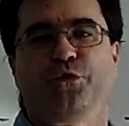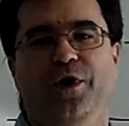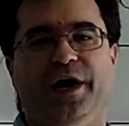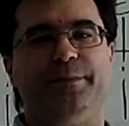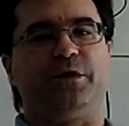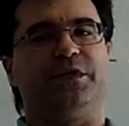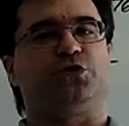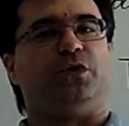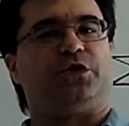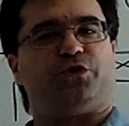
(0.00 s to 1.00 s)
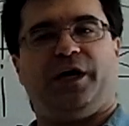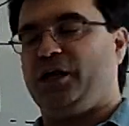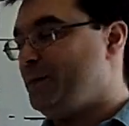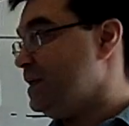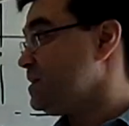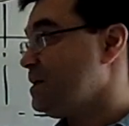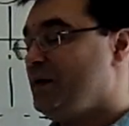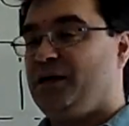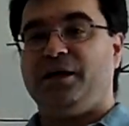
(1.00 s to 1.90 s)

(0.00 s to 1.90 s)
primary structural elements.